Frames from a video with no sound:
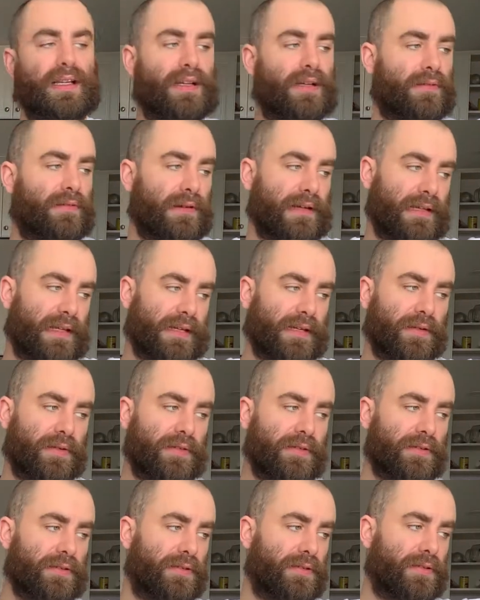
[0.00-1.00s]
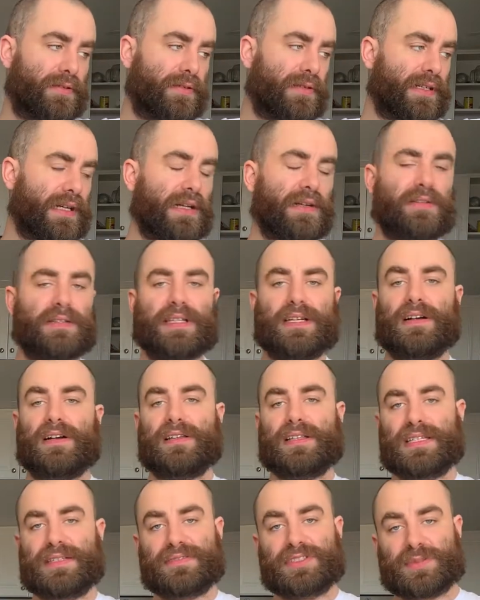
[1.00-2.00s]
while I go through not only
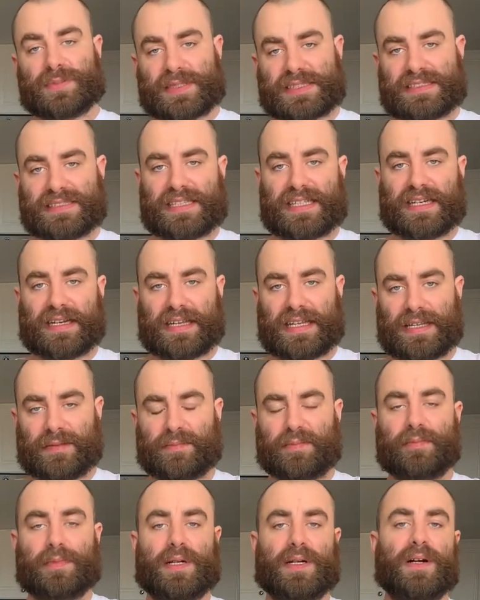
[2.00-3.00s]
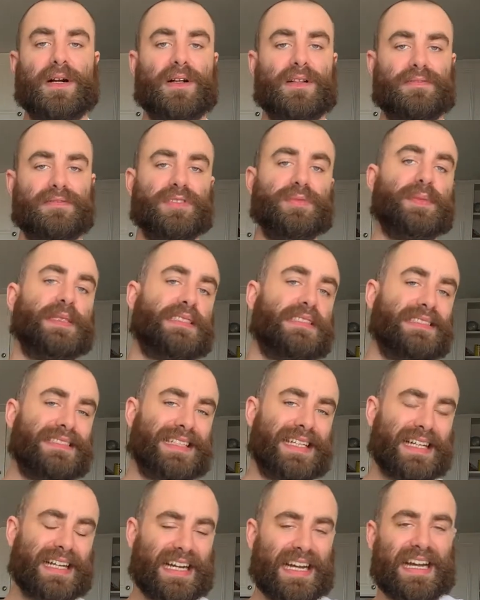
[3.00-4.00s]
all the different species that I keep, but all of the species
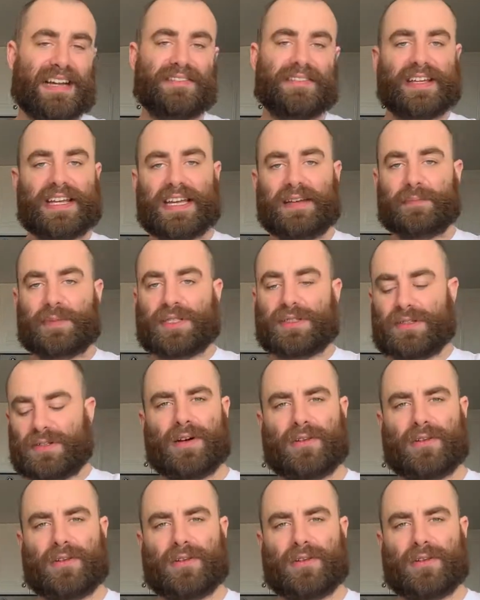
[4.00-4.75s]
that I have kept.